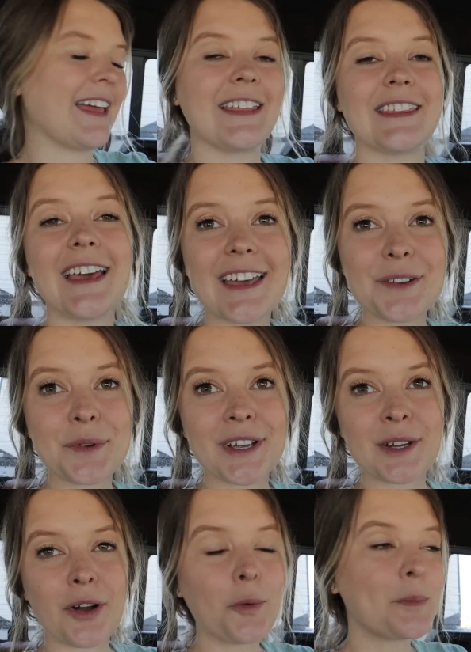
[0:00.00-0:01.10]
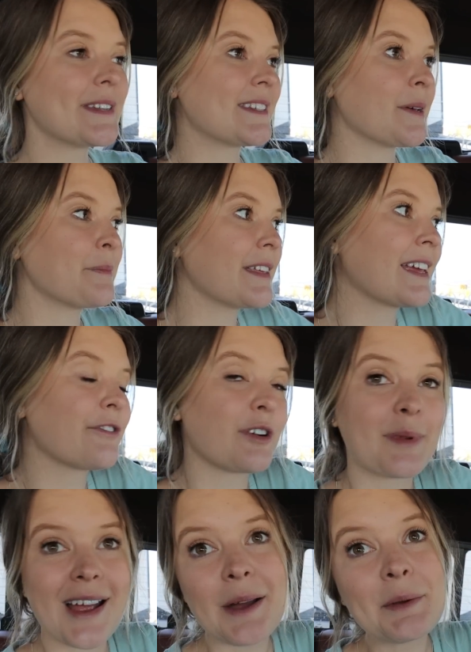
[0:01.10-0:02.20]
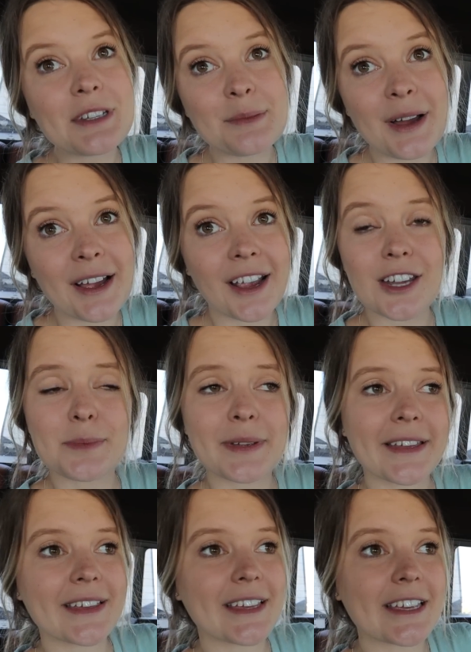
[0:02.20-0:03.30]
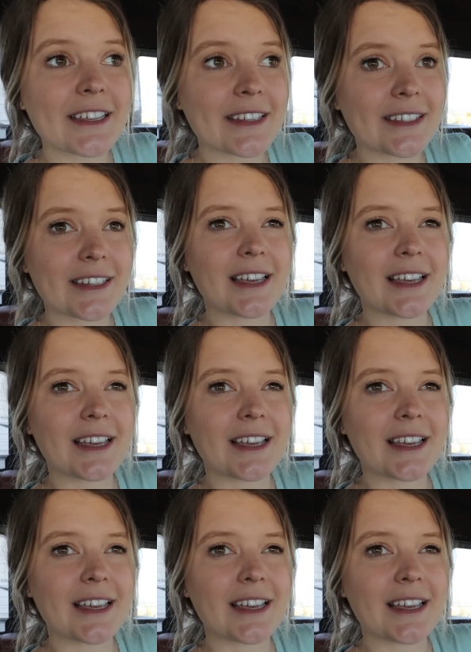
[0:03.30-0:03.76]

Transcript: And then we're gonna open something from our Amazon package because